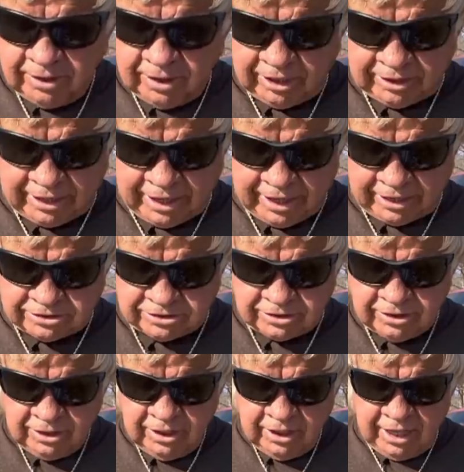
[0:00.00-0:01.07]
attached
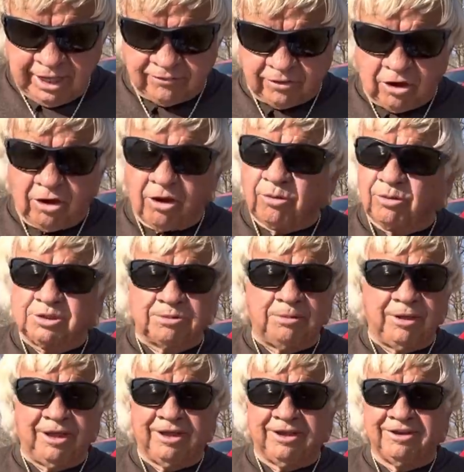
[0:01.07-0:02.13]
have always
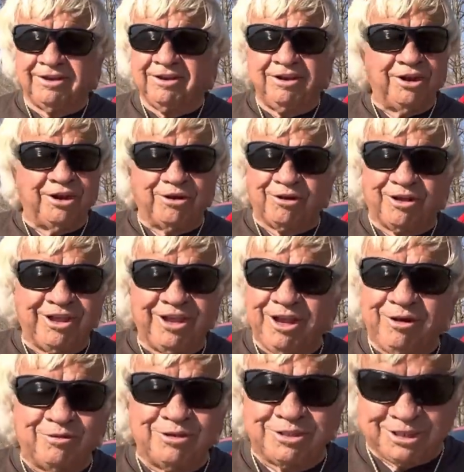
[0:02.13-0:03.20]
been nearly
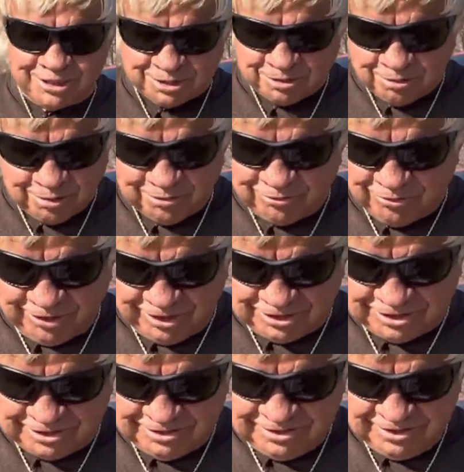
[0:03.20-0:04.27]
irresistible to
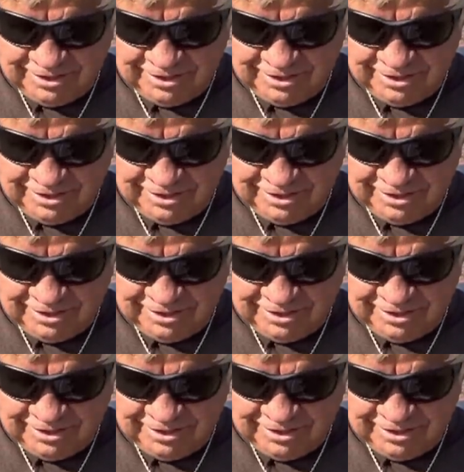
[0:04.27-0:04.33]
fish.